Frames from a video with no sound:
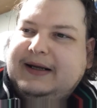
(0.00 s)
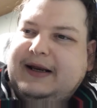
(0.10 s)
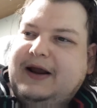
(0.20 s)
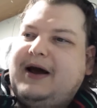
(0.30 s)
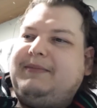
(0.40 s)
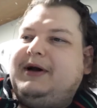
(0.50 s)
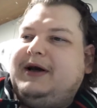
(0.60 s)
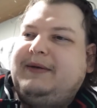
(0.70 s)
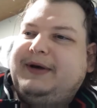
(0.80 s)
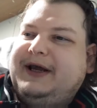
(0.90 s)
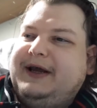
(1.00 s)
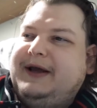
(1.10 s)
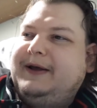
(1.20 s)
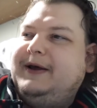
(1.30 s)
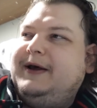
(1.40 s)
and not
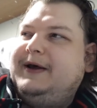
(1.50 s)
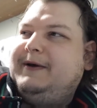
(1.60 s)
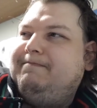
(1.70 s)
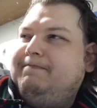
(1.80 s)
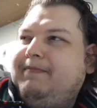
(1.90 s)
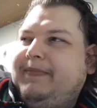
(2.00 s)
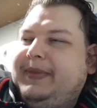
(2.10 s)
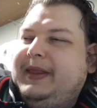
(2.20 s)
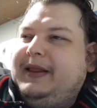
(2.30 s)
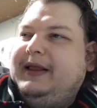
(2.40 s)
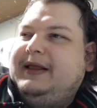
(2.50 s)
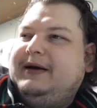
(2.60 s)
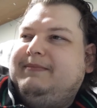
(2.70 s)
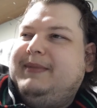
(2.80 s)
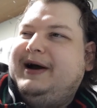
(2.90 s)
becoming
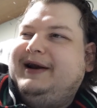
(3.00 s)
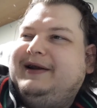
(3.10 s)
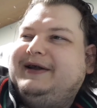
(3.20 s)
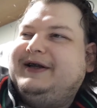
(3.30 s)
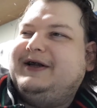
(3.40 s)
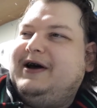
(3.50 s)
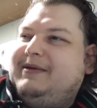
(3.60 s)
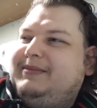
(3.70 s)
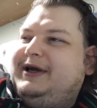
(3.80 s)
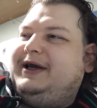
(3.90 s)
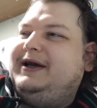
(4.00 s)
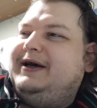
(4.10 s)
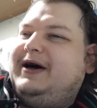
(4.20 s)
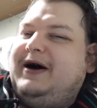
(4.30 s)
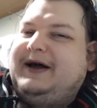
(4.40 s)
a mindless zombie
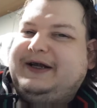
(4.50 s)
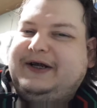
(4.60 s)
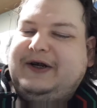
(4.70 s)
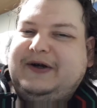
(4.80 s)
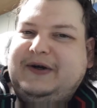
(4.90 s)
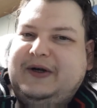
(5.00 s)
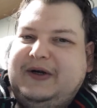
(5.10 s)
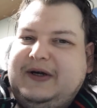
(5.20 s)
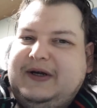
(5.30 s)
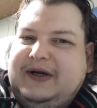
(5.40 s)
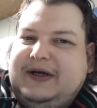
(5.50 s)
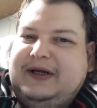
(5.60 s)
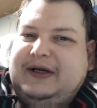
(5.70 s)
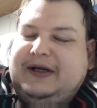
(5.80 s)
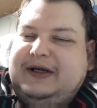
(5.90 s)
husk
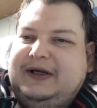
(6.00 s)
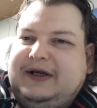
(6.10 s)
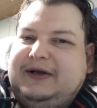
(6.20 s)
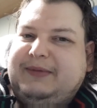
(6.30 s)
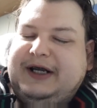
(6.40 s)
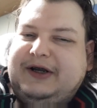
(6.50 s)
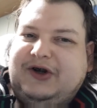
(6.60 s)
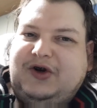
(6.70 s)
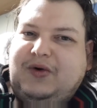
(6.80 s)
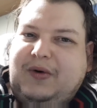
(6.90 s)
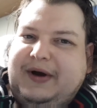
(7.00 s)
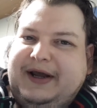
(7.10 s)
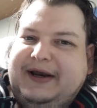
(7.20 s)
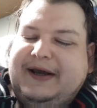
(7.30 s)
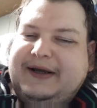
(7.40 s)
to be
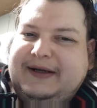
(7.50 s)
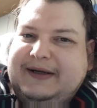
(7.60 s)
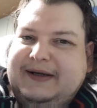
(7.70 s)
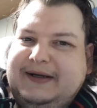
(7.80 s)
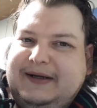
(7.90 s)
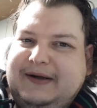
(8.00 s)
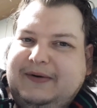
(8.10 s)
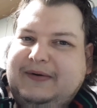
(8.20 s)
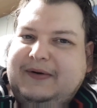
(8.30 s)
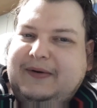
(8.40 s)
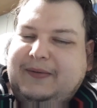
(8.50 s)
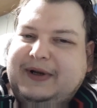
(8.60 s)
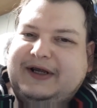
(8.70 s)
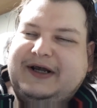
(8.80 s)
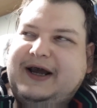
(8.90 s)
destroyed
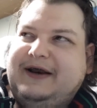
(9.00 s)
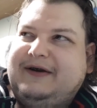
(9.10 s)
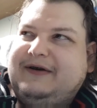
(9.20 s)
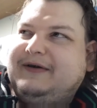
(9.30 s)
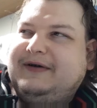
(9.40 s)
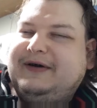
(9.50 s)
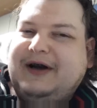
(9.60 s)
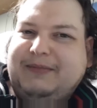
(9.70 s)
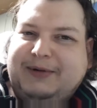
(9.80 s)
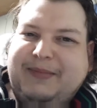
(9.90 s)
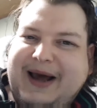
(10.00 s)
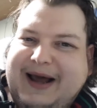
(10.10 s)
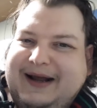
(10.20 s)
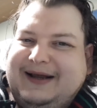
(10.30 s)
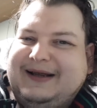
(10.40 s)
when Satan comes
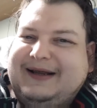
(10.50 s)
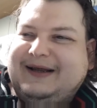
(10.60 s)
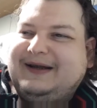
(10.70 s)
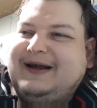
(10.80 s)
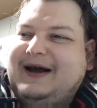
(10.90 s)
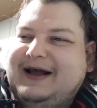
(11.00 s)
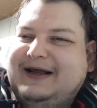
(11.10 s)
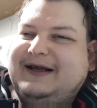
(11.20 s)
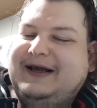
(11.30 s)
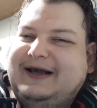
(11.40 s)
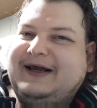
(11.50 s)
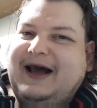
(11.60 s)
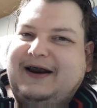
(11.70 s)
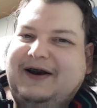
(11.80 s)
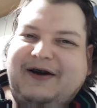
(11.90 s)
back and decides he's
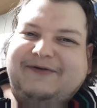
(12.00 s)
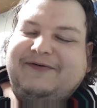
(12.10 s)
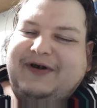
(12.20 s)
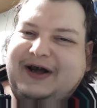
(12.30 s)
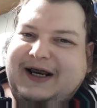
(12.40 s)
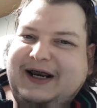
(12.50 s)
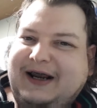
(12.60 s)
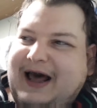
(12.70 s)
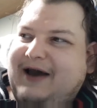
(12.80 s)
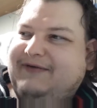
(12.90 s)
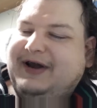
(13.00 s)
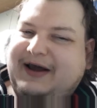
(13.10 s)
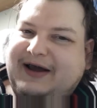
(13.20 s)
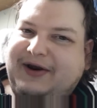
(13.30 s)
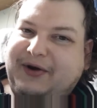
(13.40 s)
had enough fun
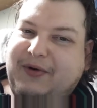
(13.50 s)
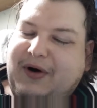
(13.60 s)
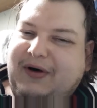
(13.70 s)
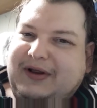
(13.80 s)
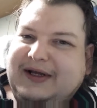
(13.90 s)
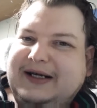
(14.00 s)
laughing at you all,